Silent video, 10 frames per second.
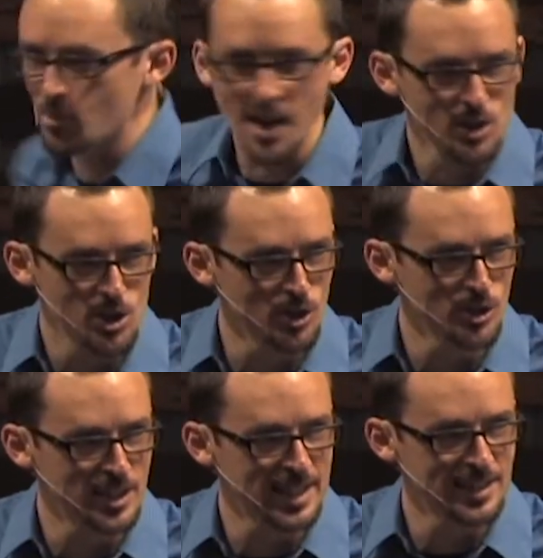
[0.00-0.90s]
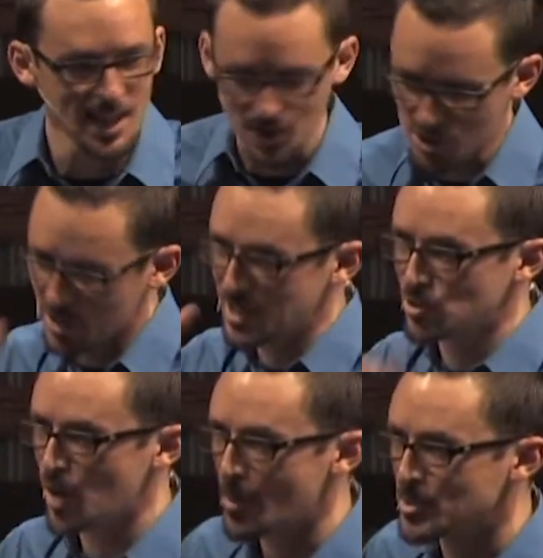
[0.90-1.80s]
that right shoulder to get that hook and he
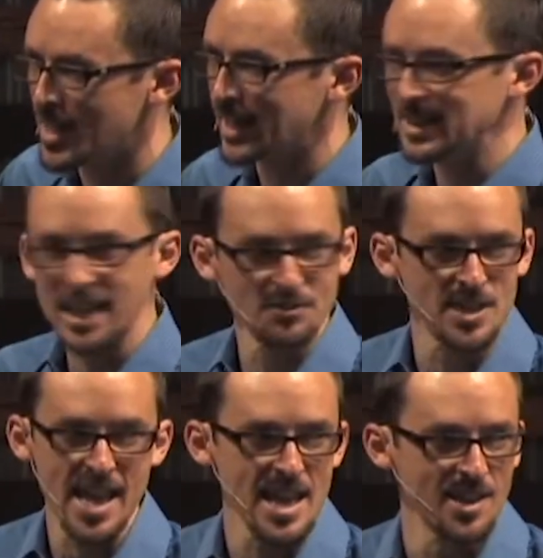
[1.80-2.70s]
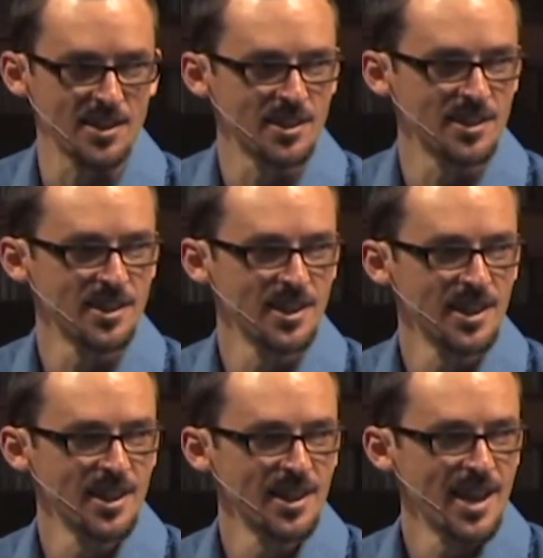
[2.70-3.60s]
drops that left hand.
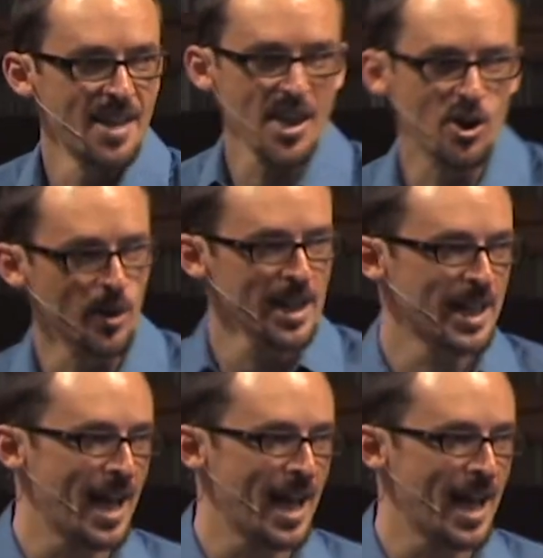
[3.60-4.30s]
And that great